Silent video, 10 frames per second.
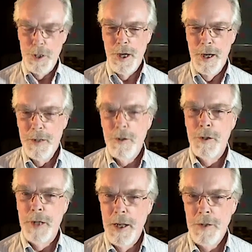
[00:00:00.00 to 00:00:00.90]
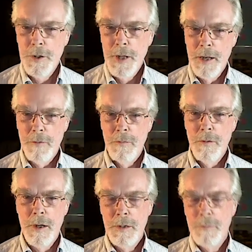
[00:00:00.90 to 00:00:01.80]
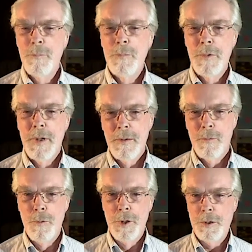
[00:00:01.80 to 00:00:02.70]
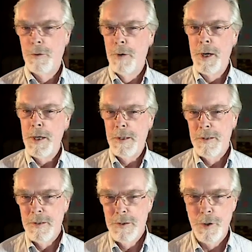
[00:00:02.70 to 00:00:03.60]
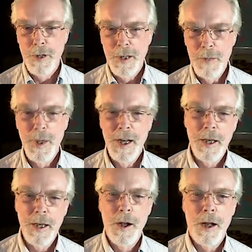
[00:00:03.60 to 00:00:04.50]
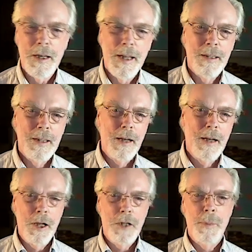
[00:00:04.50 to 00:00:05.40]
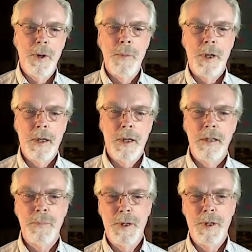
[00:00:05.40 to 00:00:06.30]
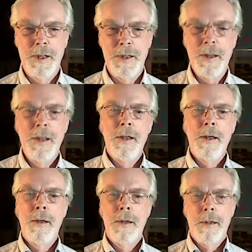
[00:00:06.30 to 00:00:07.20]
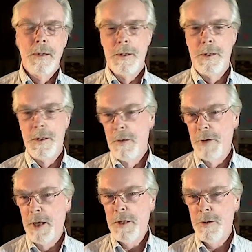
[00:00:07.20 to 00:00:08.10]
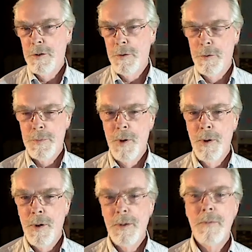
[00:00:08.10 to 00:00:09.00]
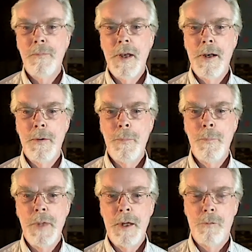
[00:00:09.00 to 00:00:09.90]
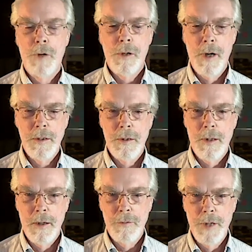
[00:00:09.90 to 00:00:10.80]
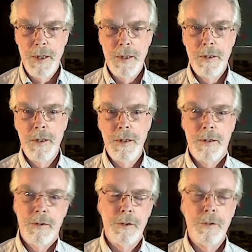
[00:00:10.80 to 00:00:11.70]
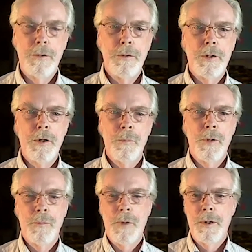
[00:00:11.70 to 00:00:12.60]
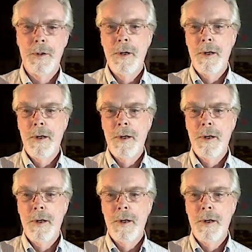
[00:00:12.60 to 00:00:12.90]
I could answer that with great certainty, but I cannot. That experiment hasn't been done. The effects are so small that it requires a lot of data to determine whether